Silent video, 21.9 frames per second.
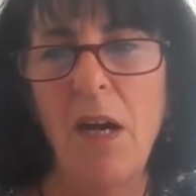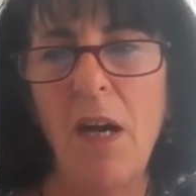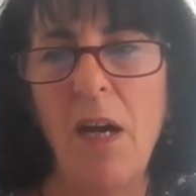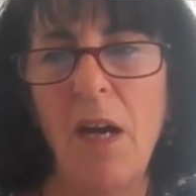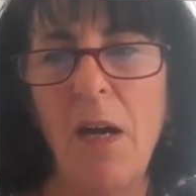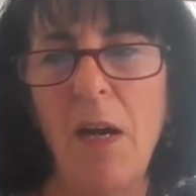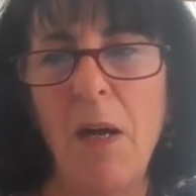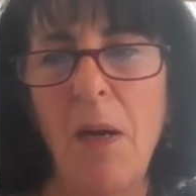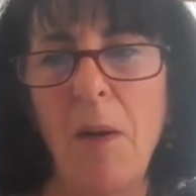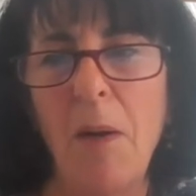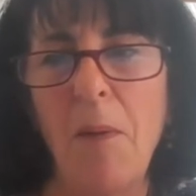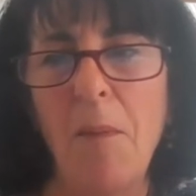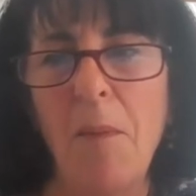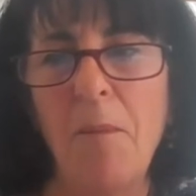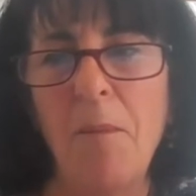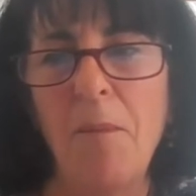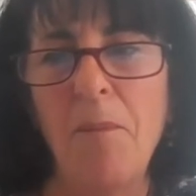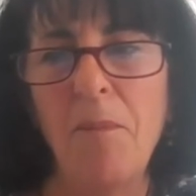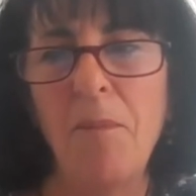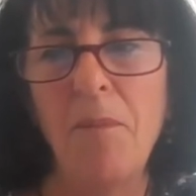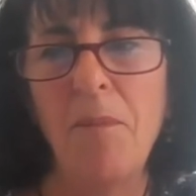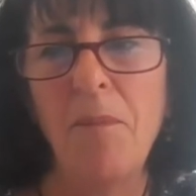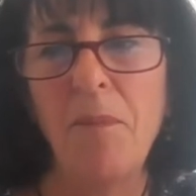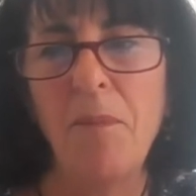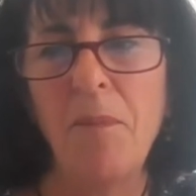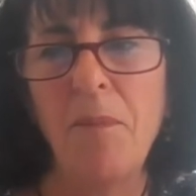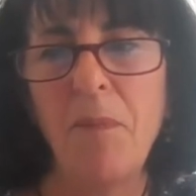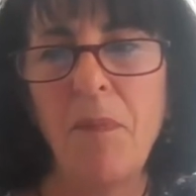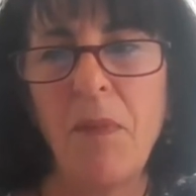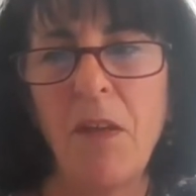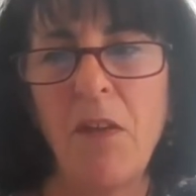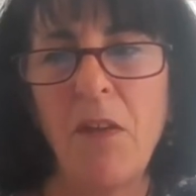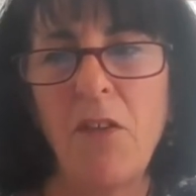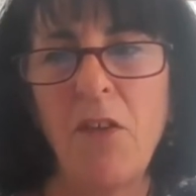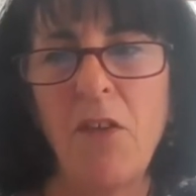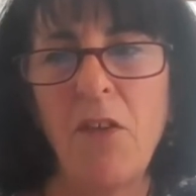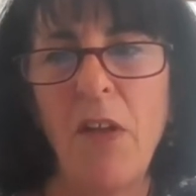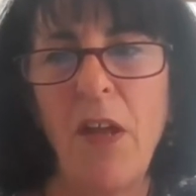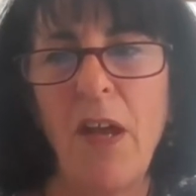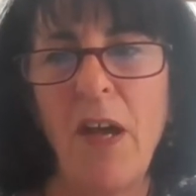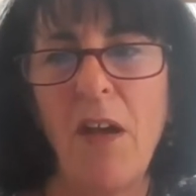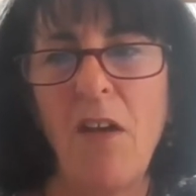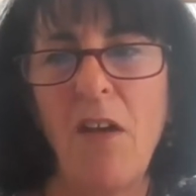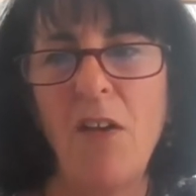So
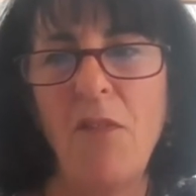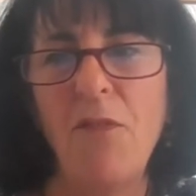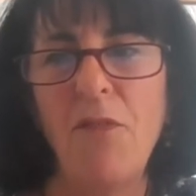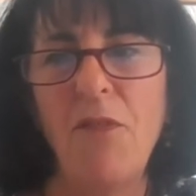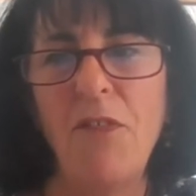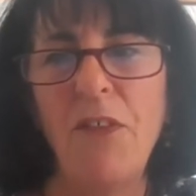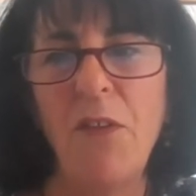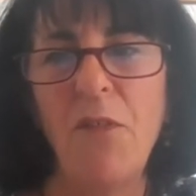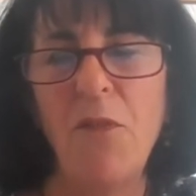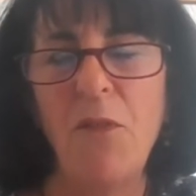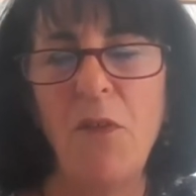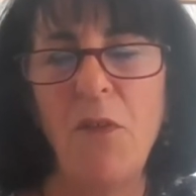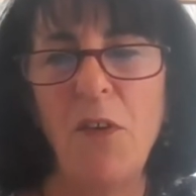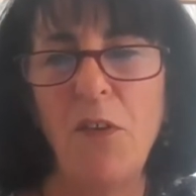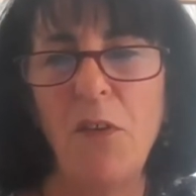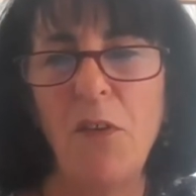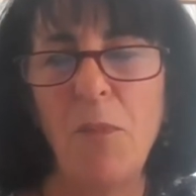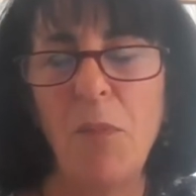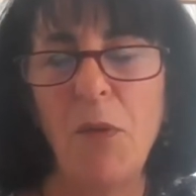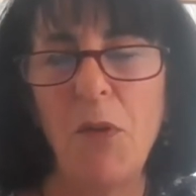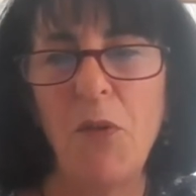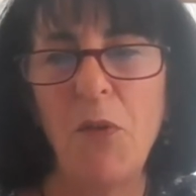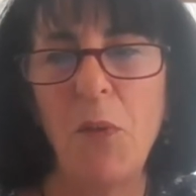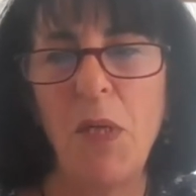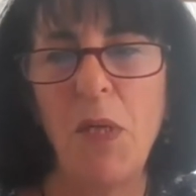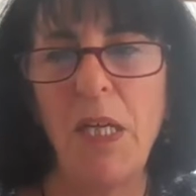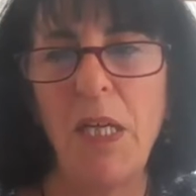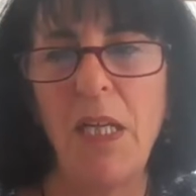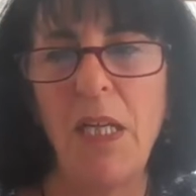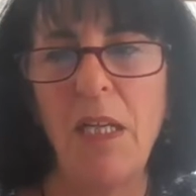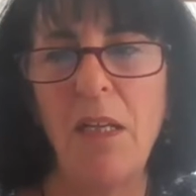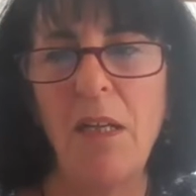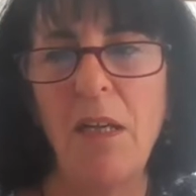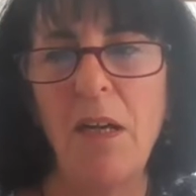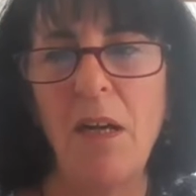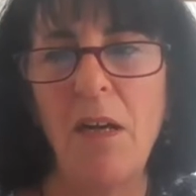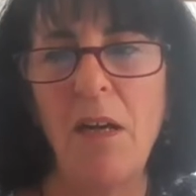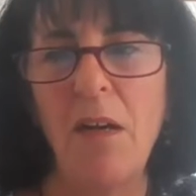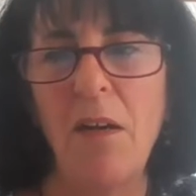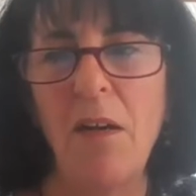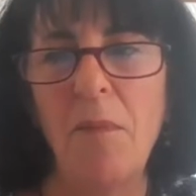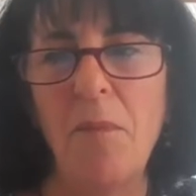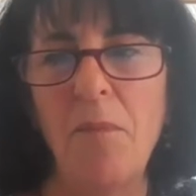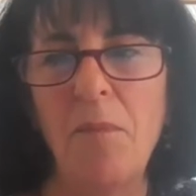that kind of difference
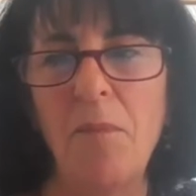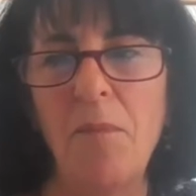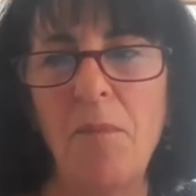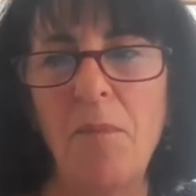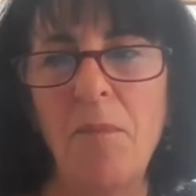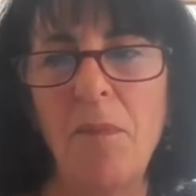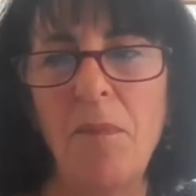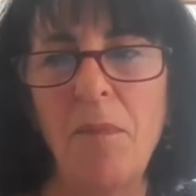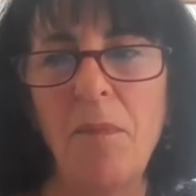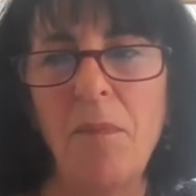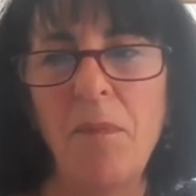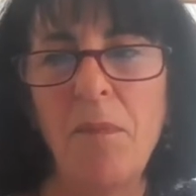between